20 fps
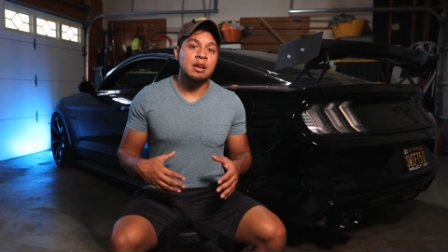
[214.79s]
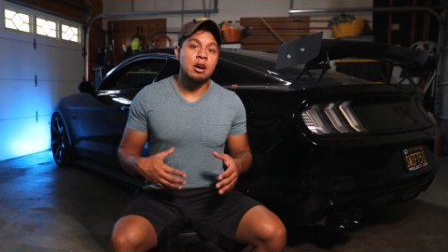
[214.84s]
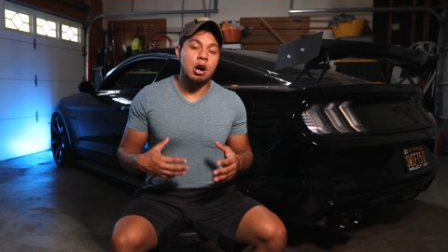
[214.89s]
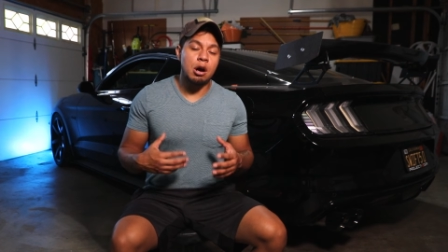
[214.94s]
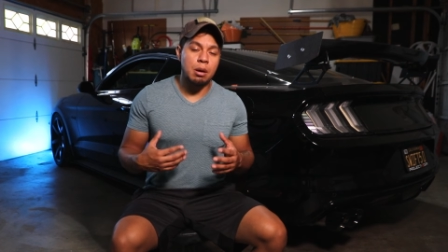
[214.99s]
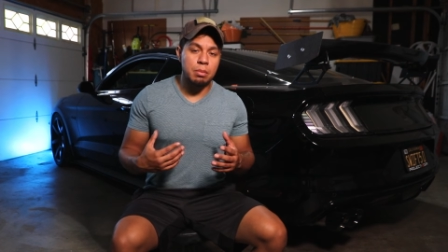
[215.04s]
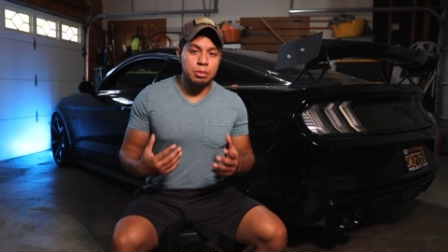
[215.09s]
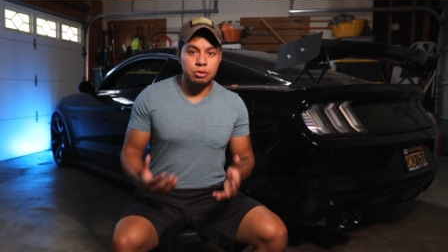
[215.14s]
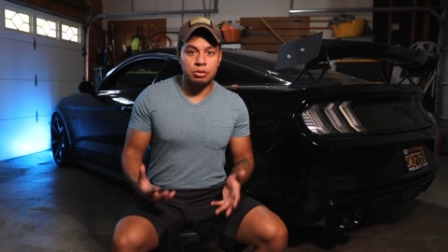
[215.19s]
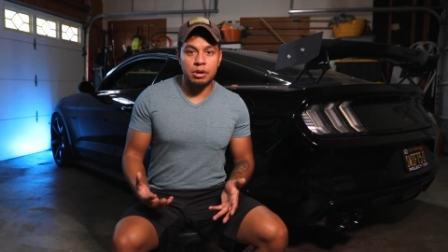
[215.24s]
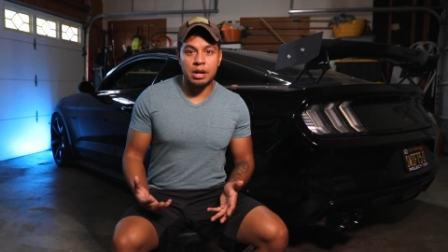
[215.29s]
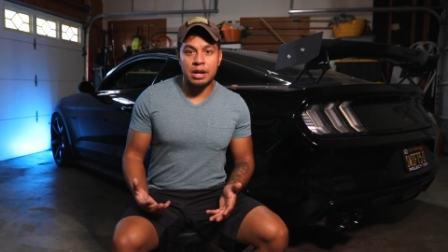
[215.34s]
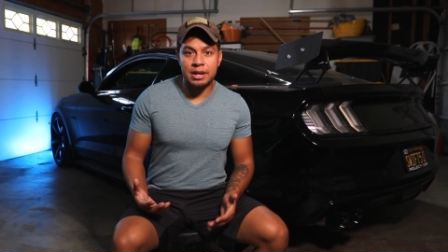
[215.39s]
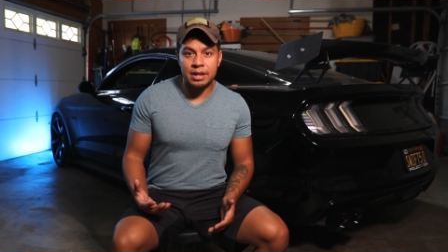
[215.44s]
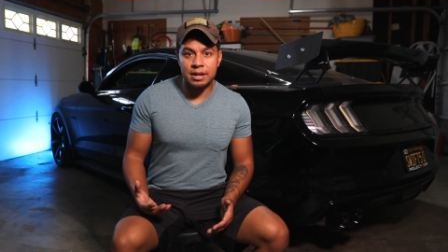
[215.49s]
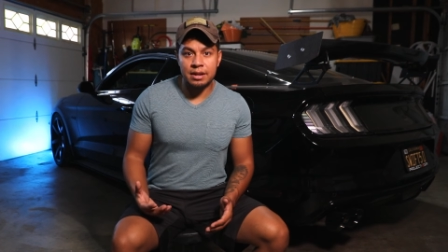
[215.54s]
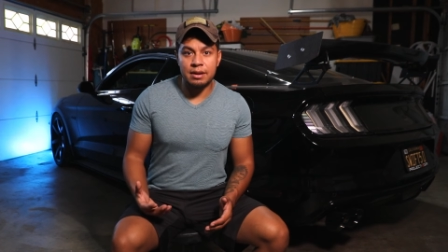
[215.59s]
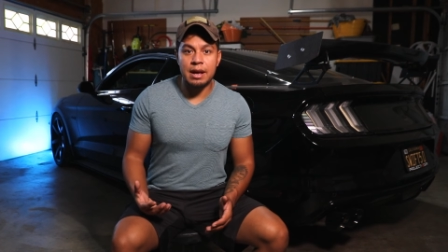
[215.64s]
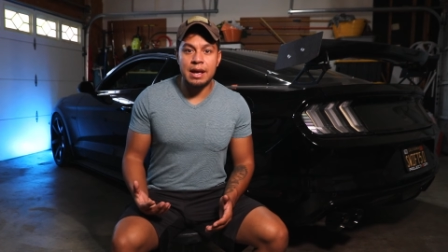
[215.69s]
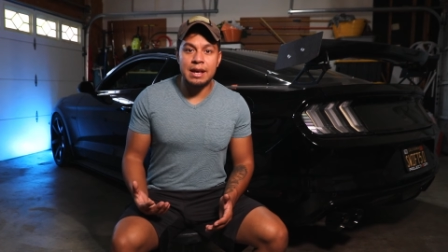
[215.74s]

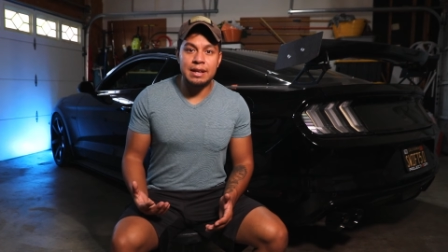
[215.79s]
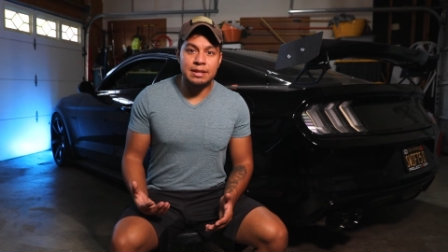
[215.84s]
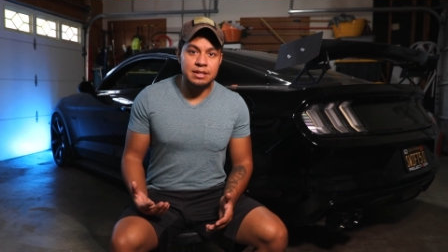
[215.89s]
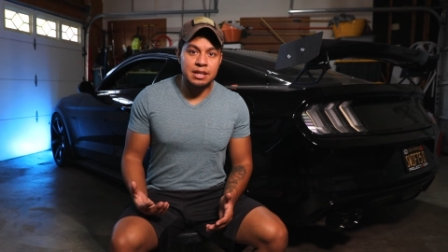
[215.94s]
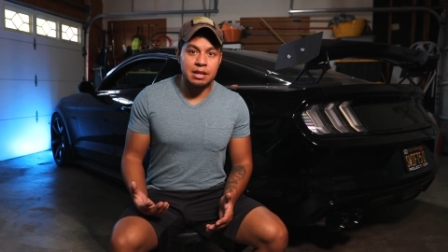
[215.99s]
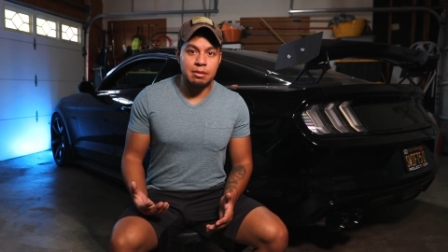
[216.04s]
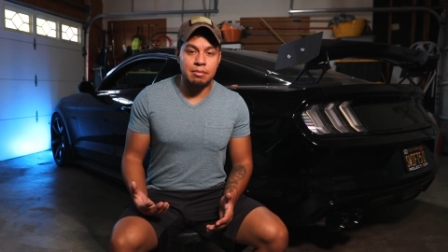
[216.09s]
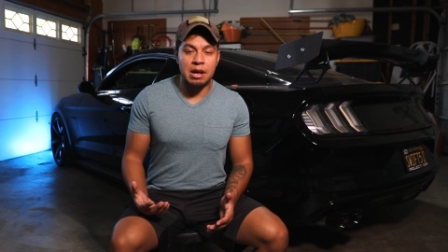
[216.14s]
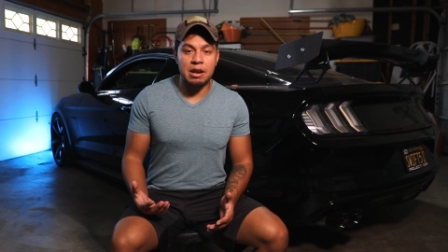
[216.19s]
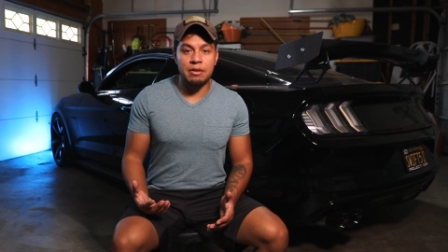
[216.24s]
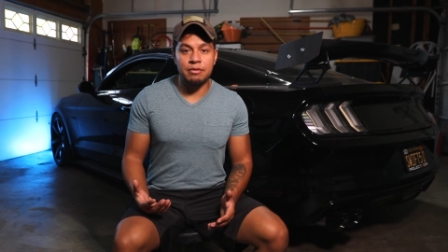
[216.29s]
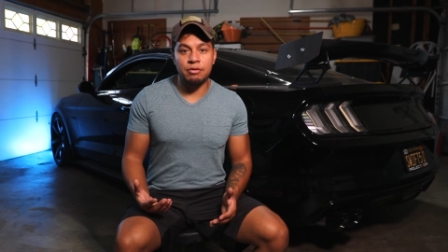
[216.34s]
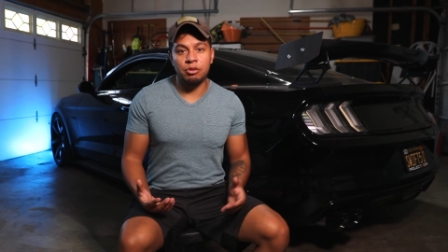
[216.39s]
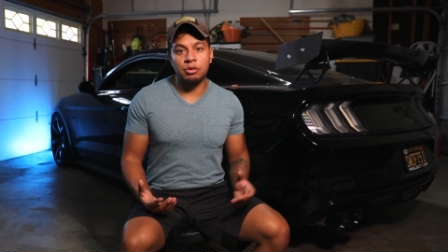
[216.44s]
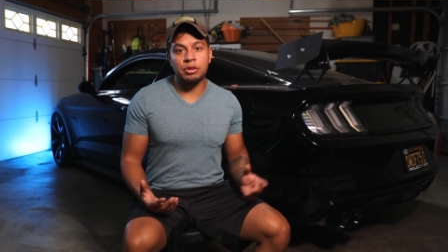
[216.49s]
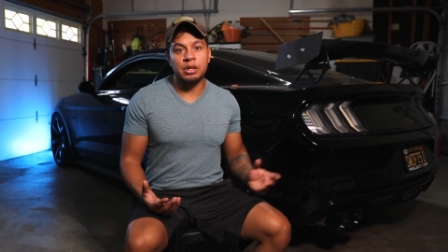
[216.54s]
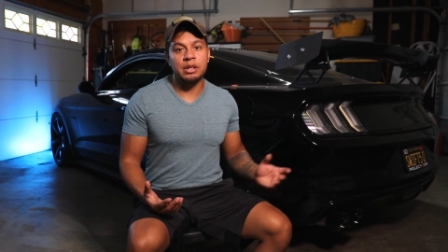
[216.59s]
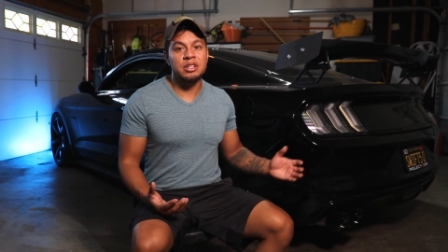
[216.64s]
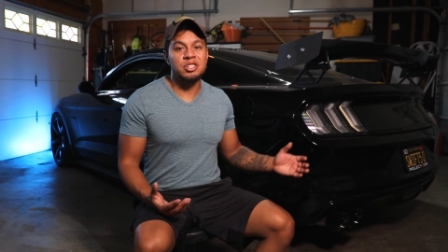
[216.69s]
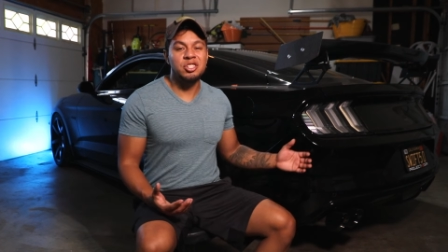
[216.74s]
upgraded intake
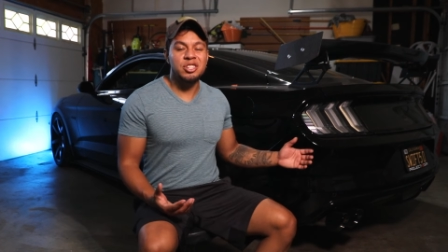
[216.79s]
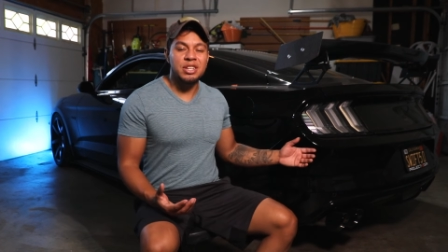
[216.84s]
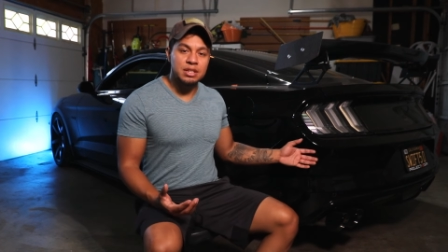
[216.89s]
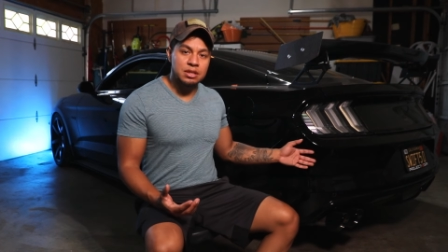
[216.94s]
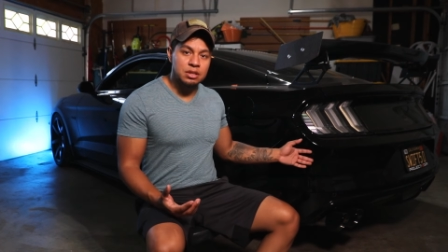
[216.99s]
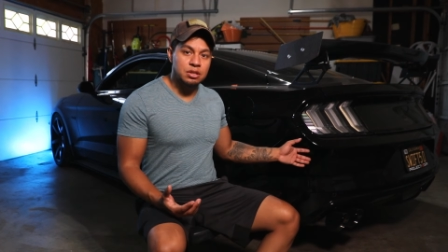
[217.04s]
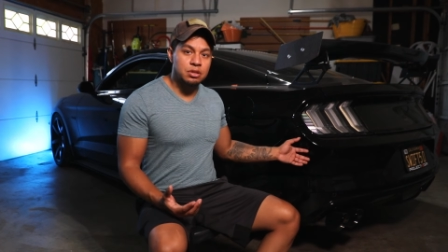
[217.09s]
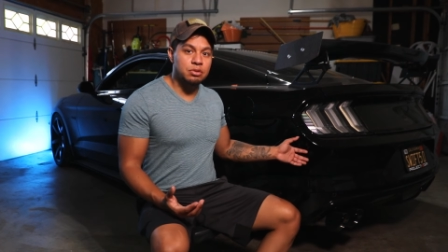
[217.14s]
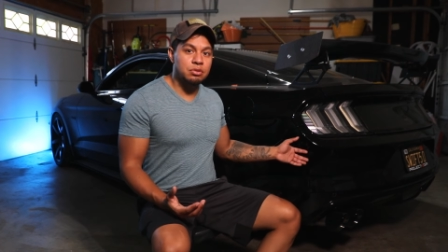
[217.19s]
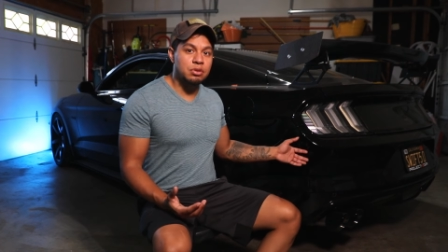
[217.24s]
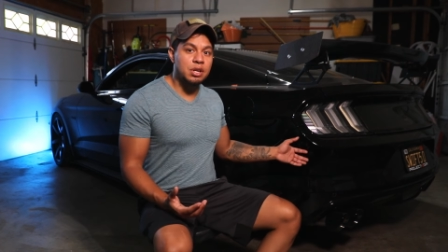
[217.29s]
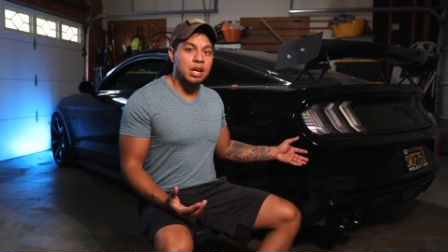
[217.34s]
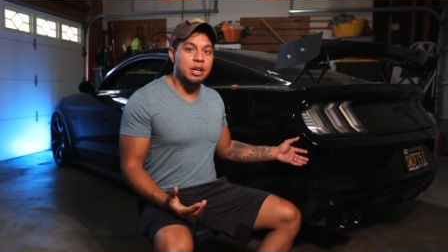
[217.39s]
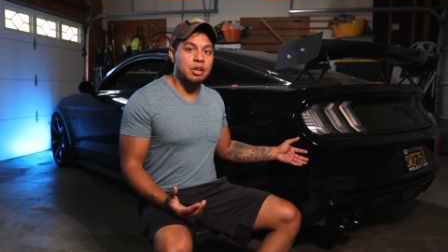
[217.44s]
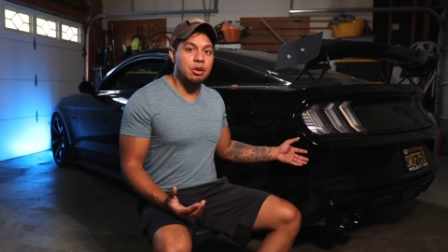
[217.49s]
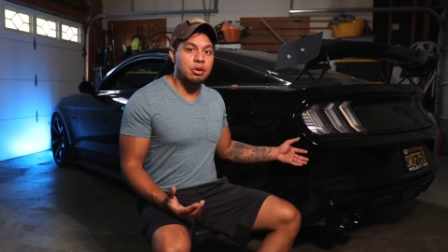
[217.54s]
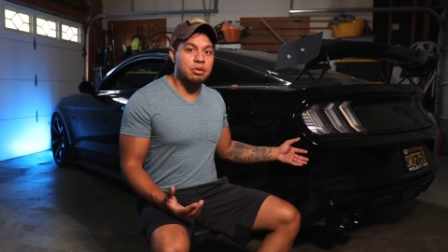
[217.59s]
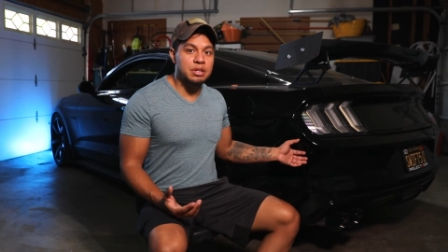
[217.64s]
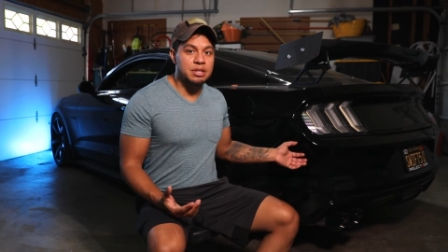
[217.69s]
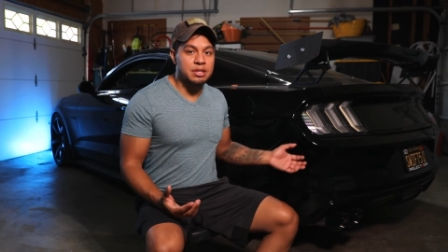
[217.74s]
manifold than the Gen 2
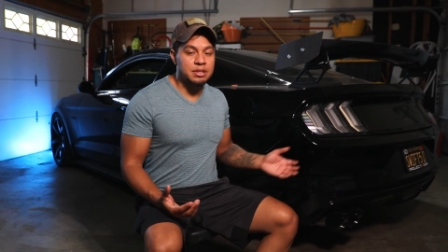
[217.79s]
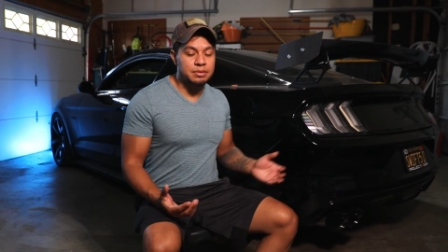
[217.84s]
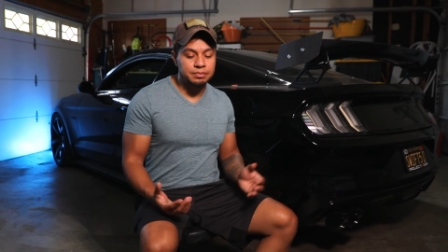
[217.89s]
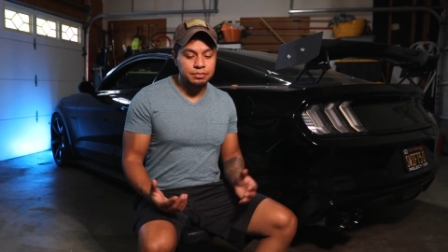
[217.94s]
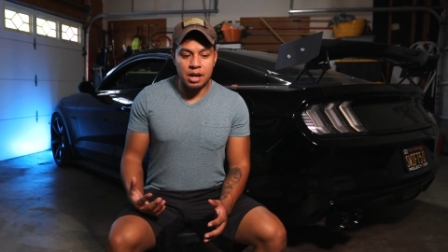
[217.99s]
Coyotes.